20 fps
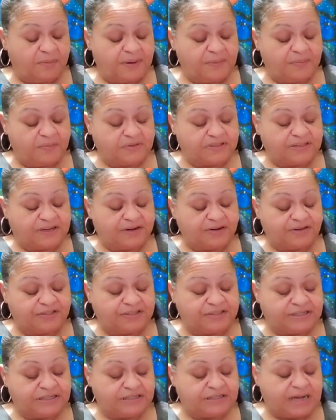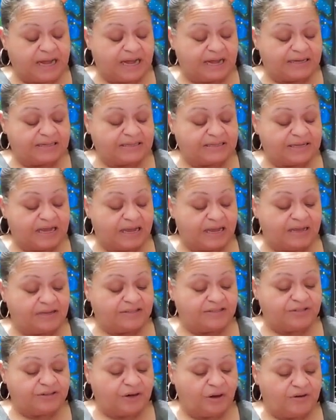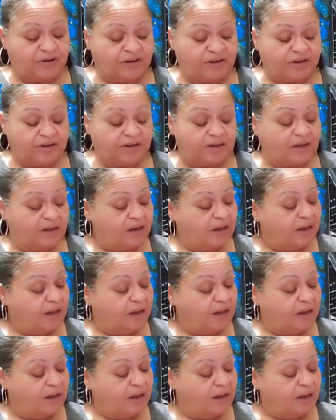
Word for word: people's energies like it says you know you can